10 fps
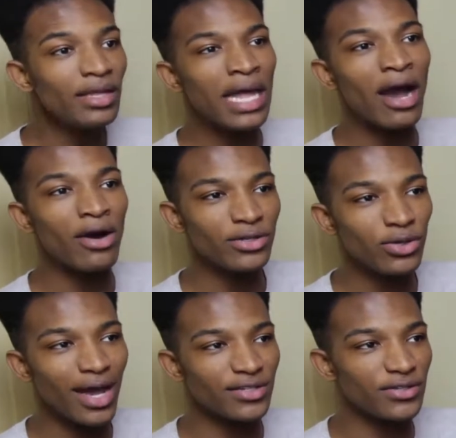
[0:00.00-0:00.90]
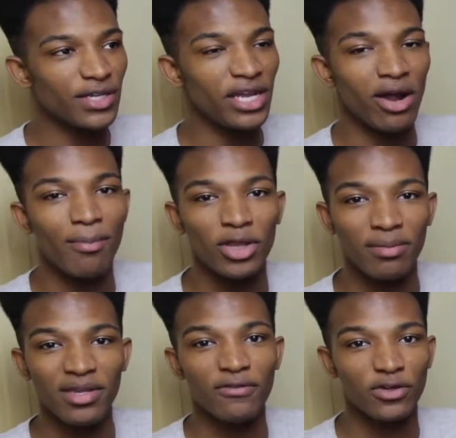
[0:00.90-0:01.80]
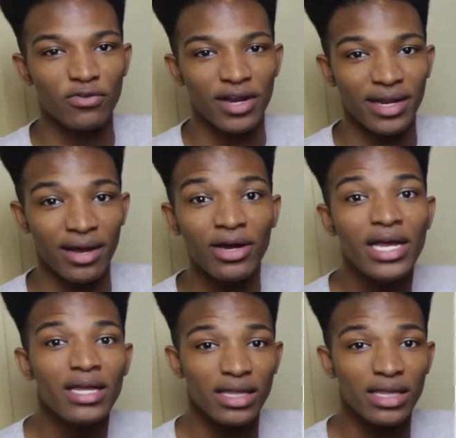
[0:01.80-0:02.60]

Now, as you guys can see here, I'm on the Miiverse right now.